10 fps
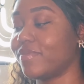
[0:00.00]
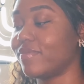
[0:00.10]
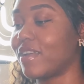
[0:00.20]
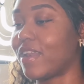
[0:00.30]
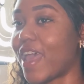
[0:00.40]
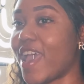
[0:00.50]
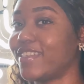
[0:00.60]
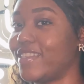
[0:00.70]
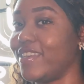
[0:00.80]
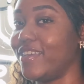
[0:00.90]
yeah.
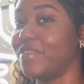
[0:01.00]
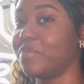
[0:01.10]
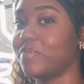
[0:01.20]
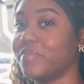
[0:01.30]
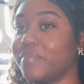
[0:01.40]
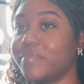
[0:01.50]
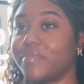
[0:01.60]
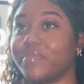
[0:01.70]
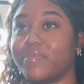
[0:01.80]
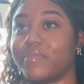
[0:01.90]
classy. Like one
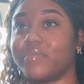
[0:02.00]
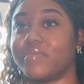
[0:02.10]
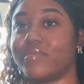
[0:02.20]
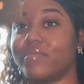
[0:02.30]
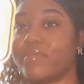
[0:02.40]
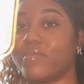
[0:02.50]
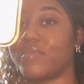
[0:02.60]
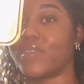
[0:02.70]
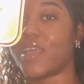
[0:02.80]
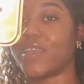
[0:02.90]
million dollars,
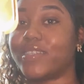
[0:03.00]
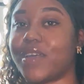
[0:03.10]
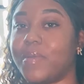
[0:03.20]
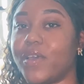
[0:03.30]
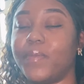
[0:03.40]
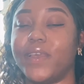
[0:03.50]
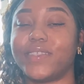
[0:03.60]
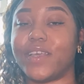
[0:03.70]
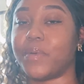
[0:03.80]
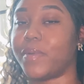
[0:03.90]
buddy. Like stop playing me, it's
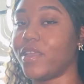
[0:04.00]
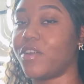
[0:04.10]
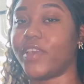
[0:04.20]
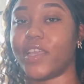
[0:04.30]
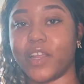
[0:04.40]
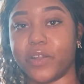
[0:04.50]
not a bunny over here.